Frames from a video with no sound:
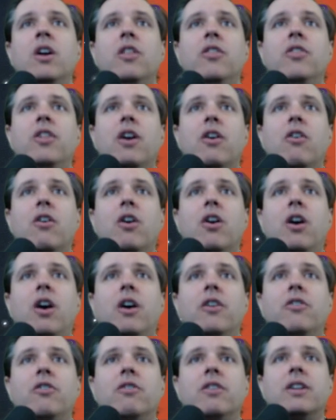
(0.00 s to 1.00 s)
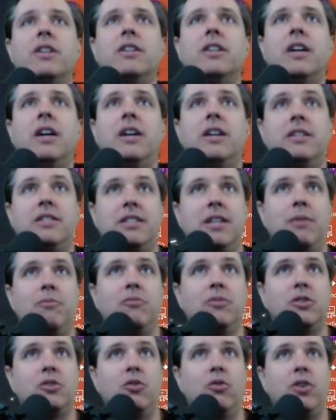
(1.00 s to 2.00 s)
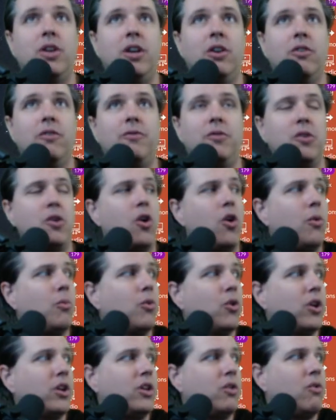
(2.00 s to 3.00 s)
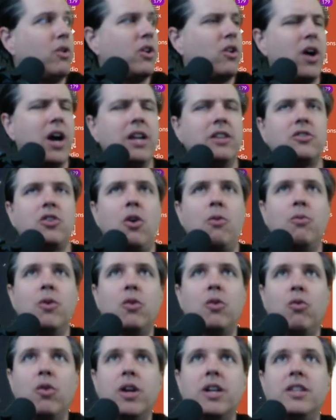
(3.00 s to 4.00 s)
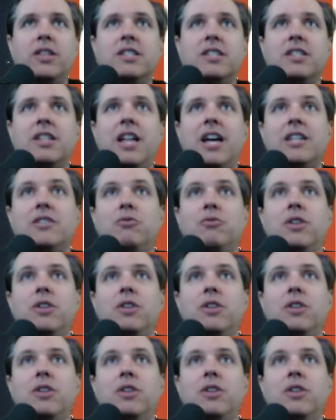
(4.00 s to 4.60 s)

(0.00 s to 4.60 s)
There are other so here for your homework, you want to know how does homework work in this class?